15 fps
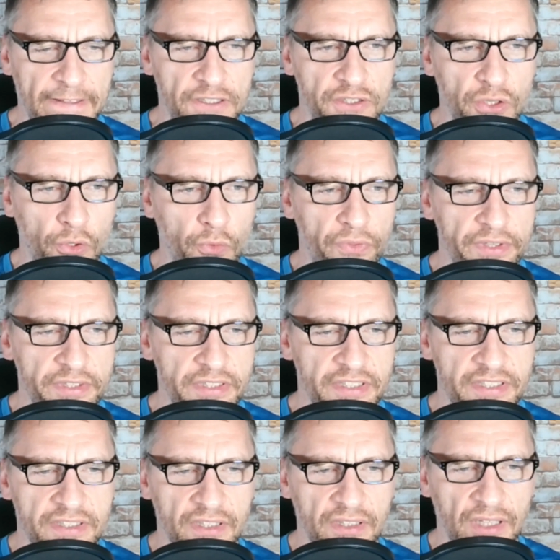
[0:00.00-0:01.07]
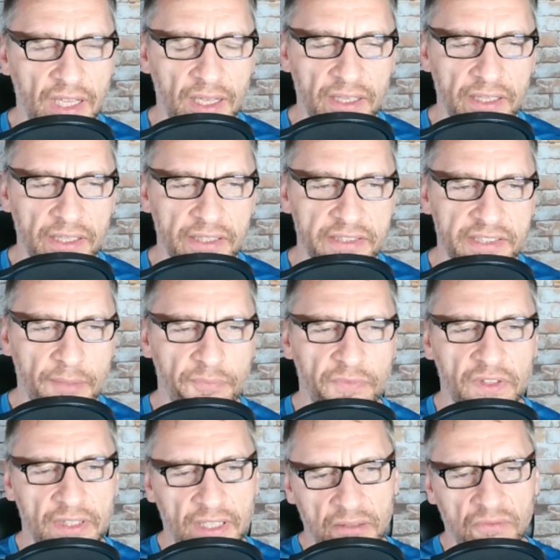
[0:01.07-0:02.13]
So this is still
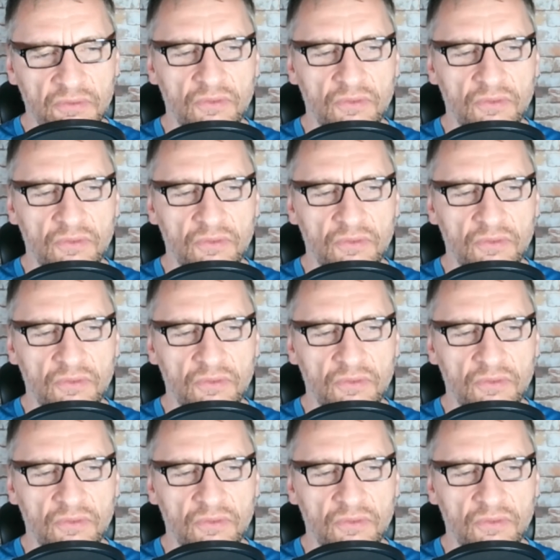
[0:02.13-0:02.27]
something that